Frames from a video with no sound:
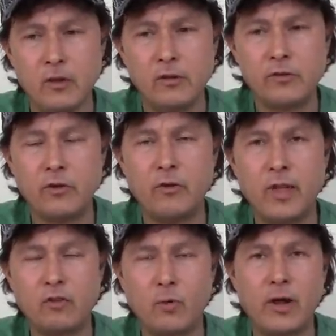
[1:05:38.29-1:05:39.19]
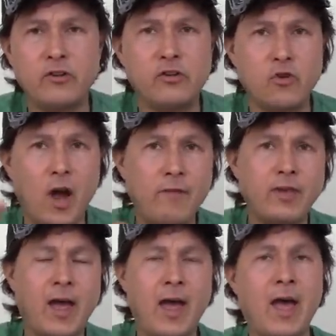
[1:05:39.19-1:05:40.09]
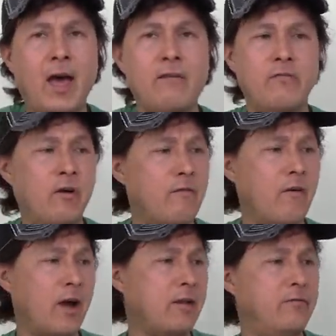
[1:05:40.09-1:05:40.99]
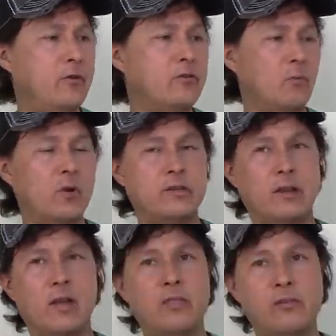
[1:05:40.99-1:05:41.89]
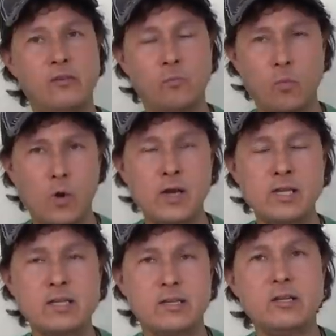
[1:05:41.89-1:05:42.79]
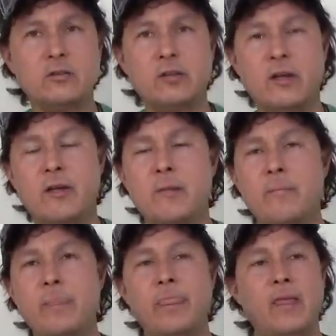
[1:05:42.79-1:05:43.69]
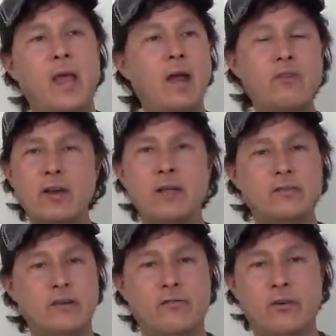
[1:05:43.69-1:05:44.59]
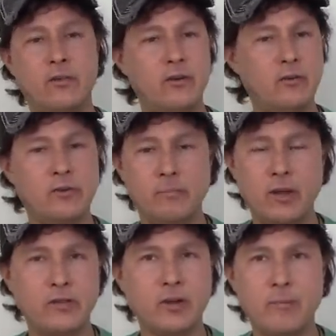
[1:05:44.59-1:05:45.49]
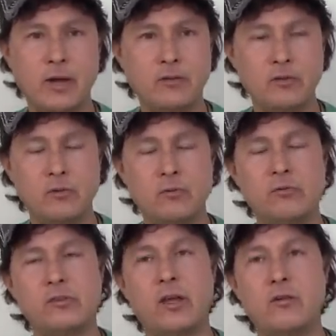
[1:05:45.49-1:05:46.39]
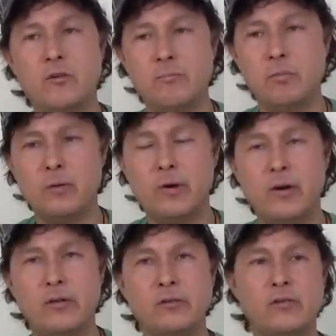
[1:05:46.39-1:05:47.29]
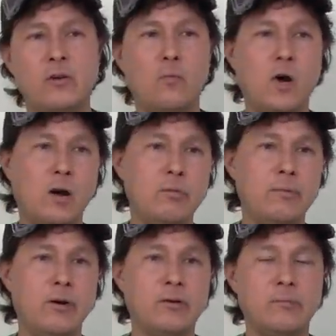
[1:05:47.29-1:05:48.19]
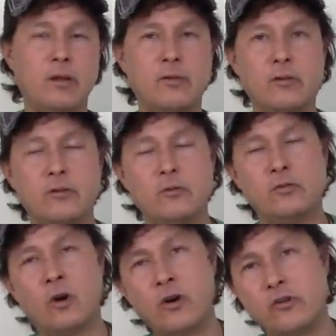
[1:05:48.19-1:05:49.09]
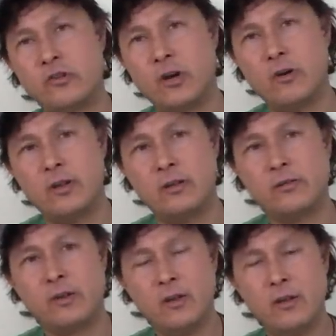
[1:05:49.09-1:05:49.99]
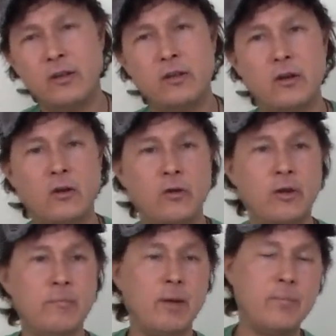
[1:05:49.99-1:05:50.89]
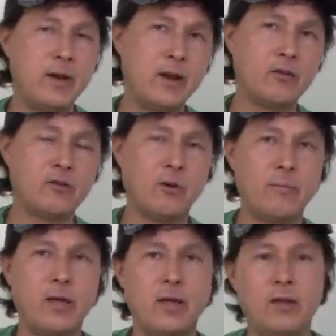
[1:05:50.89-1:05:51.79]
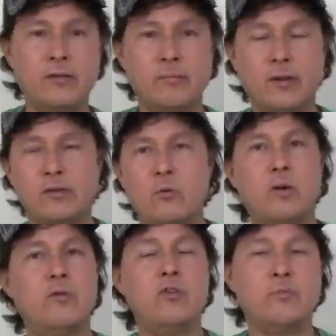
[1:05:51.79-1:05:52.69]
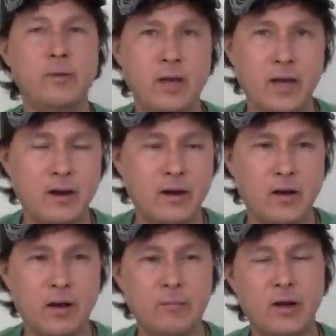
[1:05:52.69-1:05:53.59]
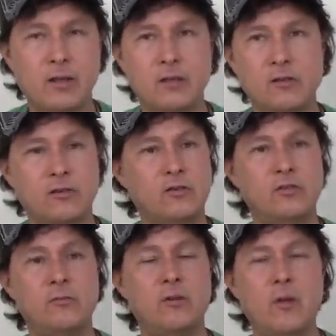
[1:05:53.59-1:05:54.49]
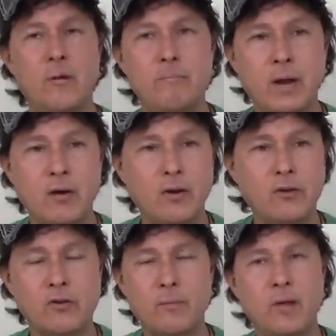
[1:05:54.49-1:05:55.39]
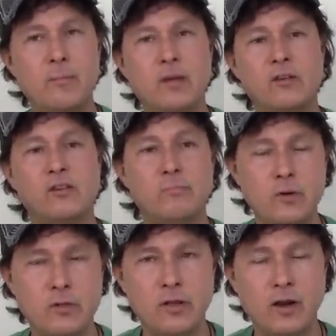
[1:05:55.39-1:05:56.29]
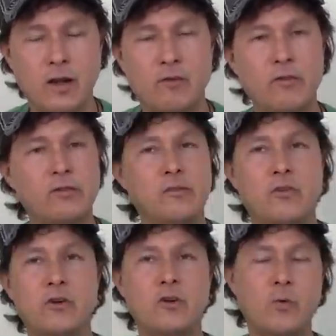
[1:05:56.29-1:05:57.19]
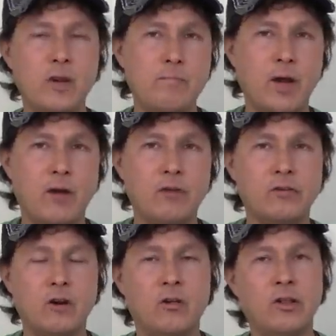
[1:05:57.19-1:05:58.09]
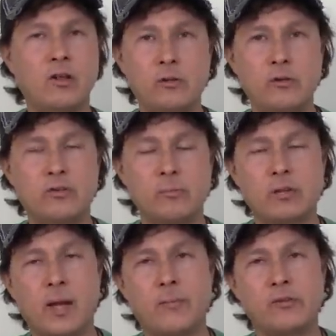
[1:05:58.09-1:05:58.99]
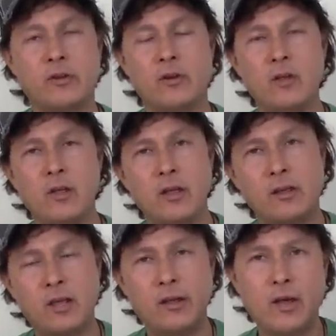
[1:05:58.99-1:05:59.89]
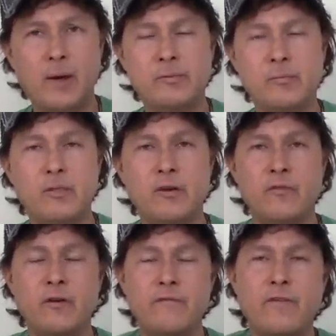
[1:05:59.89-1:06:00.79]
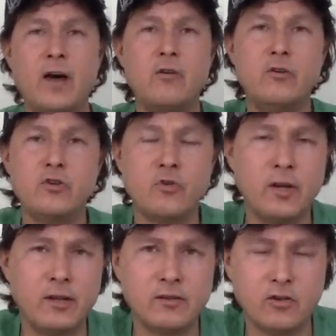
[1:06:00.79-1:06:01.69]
So, you know, that's why I strive to have a variety of foods. And once again, this is one single day. Every day is different. You know, some days I might do standard blueberries instead of wild blueberries. Some days I'll do tart cherries, you know, in my banana sorbet. Some days I won't even use banana. I might just use berries or I might make a smoothie and I have all these different green powders that I'll include sometimes to kick up some of the different phytonutrients and